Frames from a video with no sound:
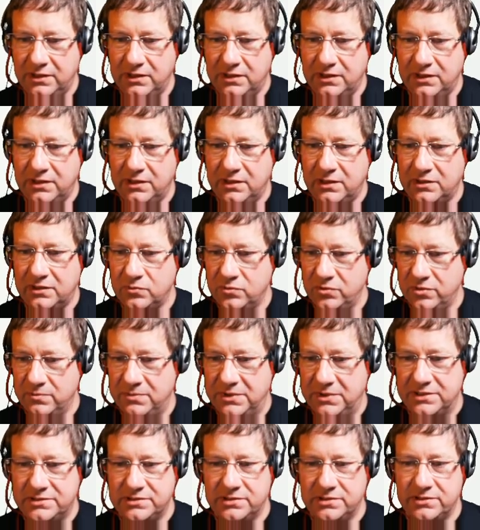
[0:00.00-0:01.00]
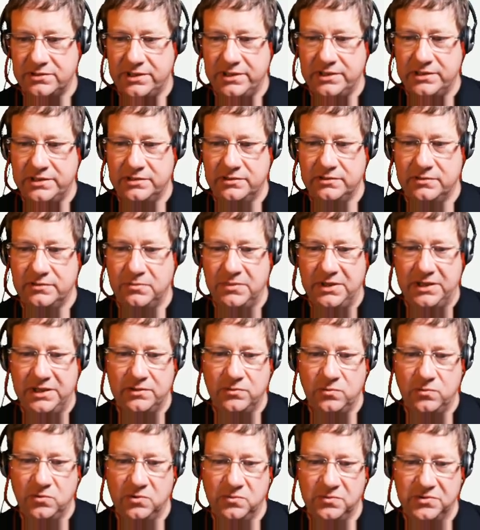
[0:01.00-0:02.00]
And all the busts are naked in the man and
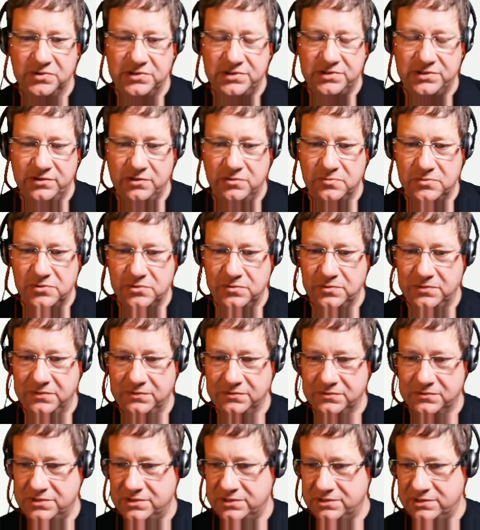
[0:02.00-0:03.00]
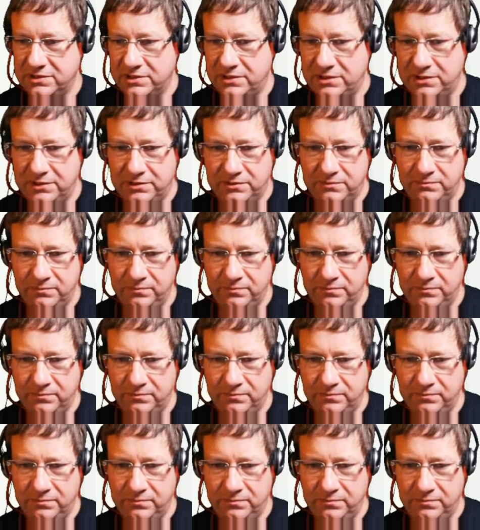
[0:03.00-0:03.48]
woman ceremonial style.